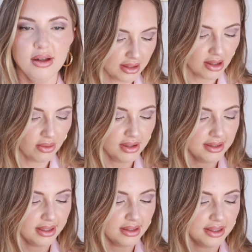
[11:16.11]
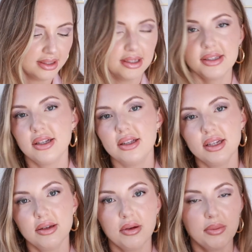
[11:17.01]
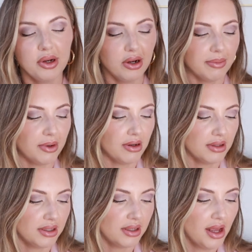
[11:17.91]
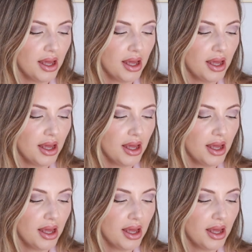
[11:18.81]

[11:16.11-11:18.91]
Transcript: So this has Sicilian bergamot,